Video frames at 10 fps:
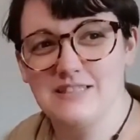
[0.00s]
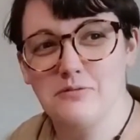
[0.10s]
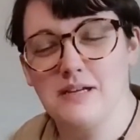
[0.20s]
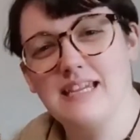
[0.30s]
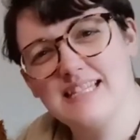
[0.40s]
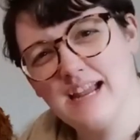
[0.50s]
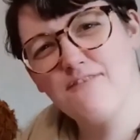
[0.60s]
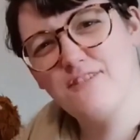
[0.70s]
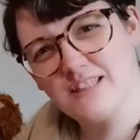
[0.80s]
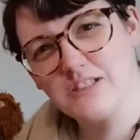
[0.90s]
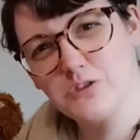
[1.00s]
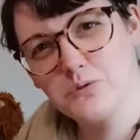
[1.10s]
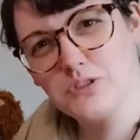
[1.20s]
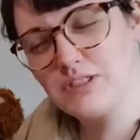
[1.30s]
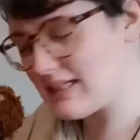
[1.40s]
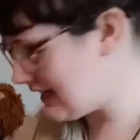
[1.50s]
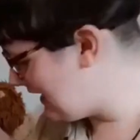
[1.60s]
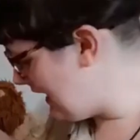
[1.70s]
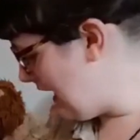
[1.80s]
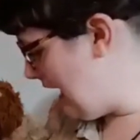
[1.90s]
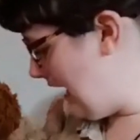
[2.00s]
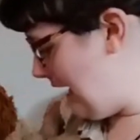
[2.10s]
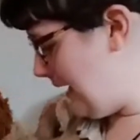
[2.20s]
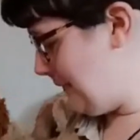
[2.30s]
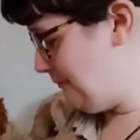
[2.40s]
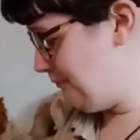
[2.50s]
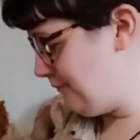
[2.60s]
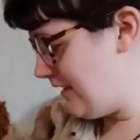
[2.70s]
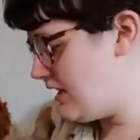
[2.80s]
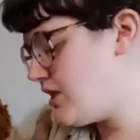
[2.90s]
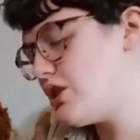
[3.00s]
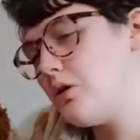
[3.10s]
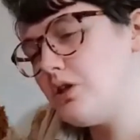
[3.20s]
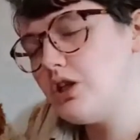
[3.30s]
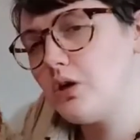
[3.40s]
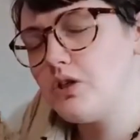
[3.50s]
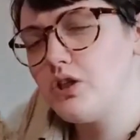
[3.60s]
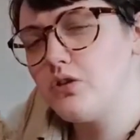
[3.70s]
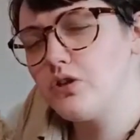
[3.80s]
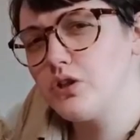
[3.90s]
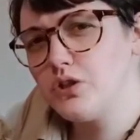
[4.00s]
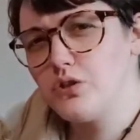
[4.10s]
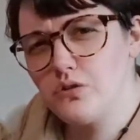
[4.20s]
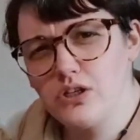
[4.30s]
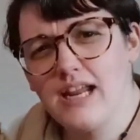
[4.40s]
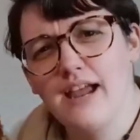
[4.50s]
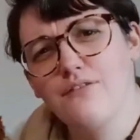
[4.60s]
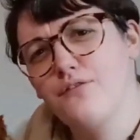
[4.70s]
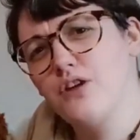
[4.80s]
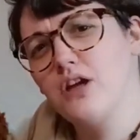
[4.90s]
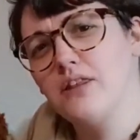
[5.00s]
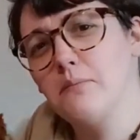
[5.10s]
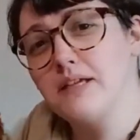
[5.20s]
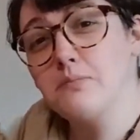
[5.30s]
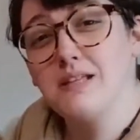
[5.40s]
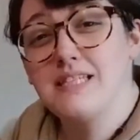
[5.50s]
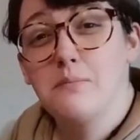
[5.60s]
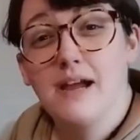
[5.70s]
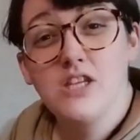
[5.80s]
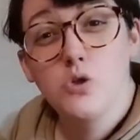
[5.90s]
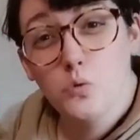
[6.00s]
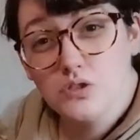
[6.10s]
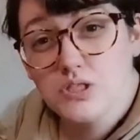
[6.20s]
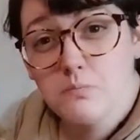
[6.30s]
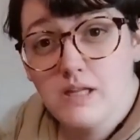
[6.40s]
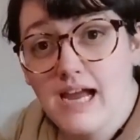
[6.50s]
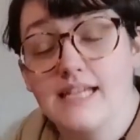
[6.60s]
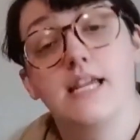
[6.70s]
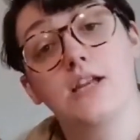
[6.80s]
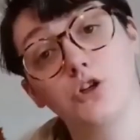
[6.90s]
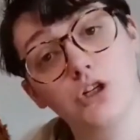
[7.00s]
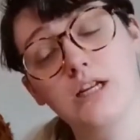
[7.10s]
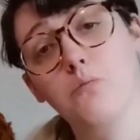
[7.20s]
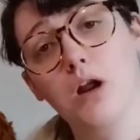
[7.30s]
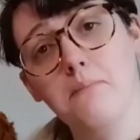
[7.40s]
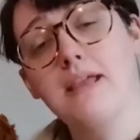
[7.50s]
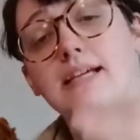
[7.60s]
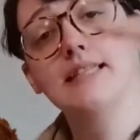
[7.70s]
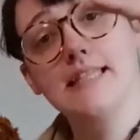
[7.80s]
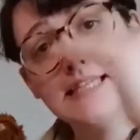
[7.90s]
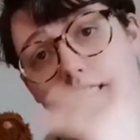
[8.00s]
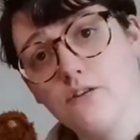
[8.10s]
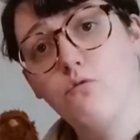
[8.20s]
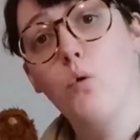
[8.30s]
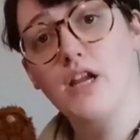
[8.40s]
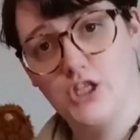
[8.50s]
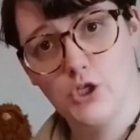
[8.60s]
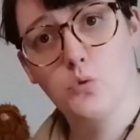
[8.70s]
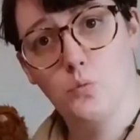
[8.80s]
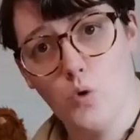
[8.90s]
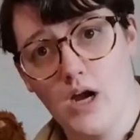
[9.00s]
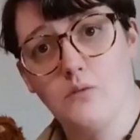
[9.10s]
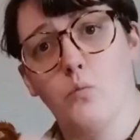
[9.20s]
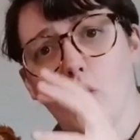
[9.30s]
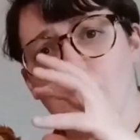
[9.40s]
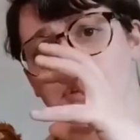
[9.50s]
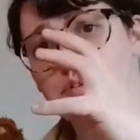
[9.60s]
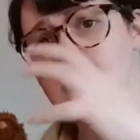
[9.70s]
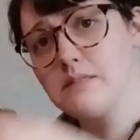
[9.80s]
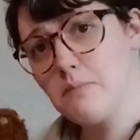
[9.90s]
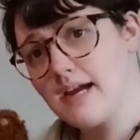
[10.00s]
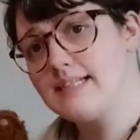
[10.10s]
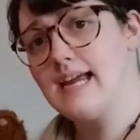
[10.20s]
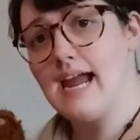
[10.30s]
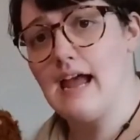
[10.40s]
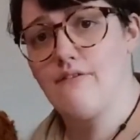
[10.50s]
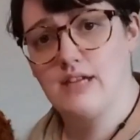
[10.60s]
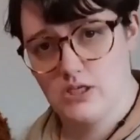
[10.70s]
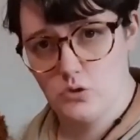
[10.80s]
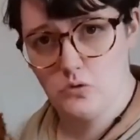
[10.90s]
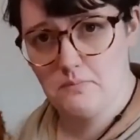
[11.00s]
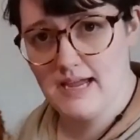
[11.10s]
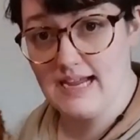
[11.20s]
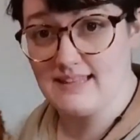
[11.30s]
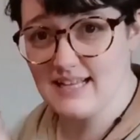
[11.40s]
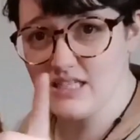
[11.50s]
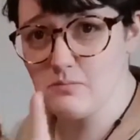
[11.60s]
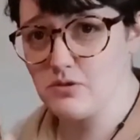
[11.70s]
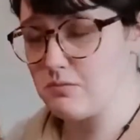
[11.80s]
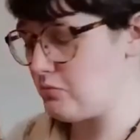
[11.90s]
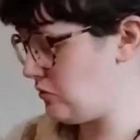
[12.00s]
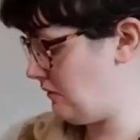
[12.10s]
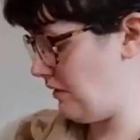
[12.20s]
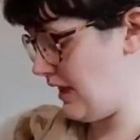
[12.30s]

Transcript: He's not feeling too good today. So, you're going to have to figure out the best place to buy your supplies, and you're going to want to make a list of what you want. What do you expect to have in your pack? That's the most important thing.